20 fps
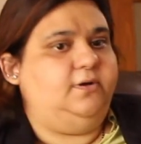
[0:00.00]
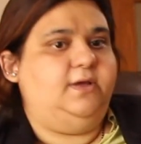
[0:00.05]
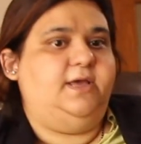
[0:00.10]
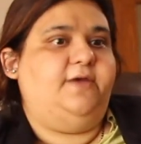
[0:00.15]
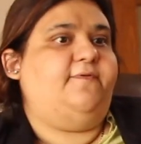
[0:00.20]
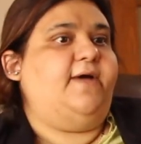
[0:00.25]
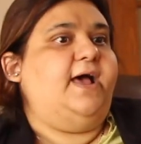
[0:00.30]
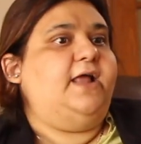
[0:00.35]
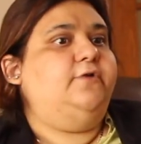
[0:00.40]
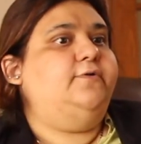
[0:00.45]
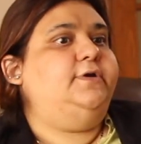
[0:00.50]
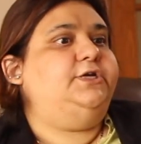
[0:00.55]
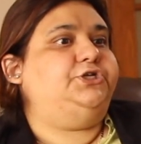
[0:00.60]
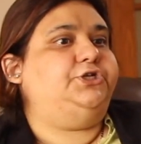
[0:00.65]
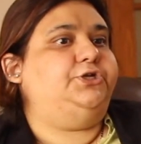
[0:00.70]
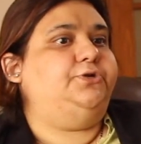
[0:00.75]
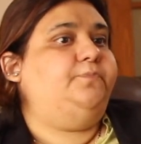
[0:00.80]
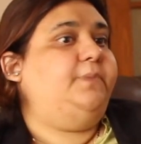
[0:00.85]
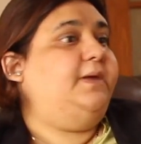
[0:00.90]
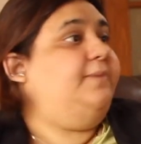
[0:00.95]

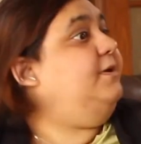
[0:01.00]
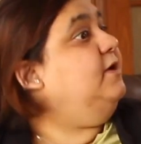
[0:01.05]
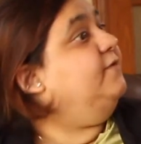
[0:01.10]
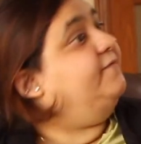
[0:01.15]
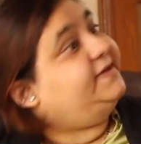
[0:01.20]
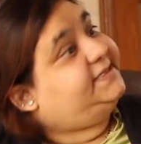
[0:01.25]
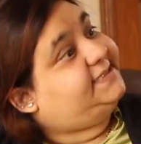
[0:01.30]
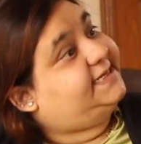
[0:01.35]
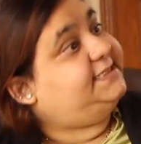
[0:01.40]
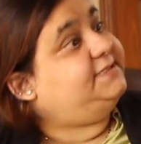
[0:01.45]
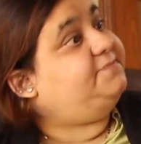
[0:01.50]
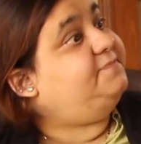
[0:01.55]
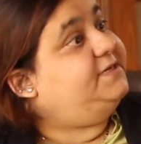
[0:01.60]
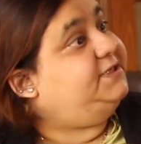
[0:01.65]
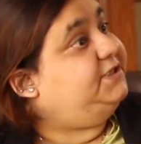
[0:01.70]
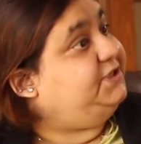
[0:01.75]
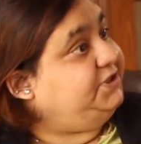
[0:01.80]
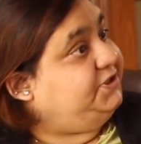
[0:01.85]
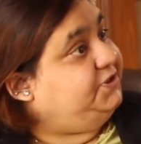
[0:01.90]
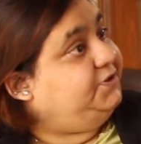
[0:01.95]
Evaluation maybe of
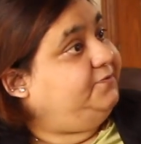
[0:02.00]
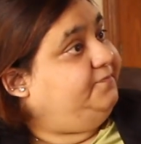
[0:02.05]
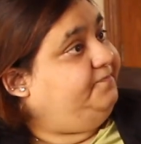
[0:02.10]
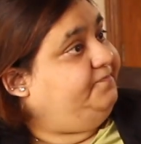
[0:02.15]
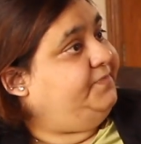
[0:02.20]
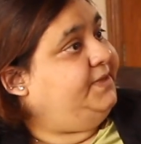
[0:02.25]
assessments too.